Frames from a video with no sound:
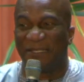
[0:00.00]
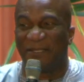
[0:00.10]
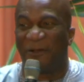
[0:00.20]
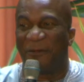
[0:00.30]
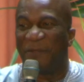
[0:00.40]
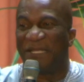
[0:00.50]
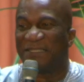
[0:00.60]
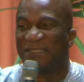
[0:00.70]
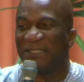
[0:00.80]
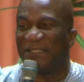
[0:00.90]
Did God
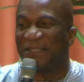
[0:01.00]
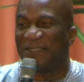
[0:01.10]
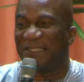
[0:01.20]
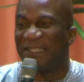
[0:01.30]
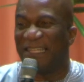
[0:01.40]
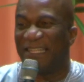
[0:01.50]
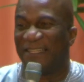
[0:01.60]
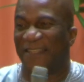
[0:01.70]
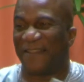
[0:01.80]
minister to us today?